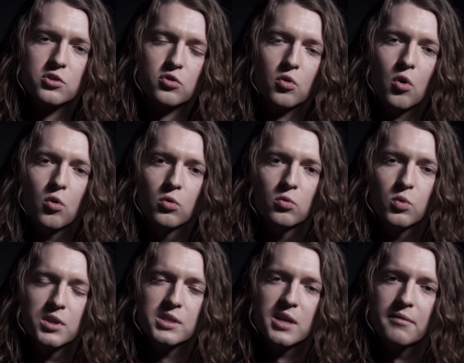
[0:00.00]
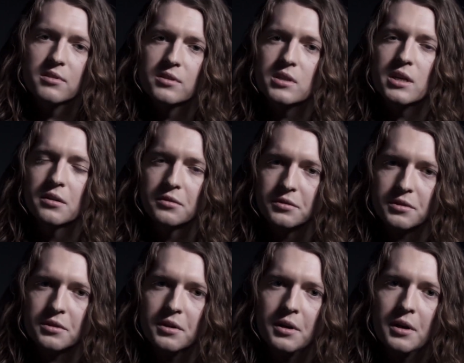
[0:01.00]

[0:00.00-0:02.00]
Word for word: a scroll with seven seals.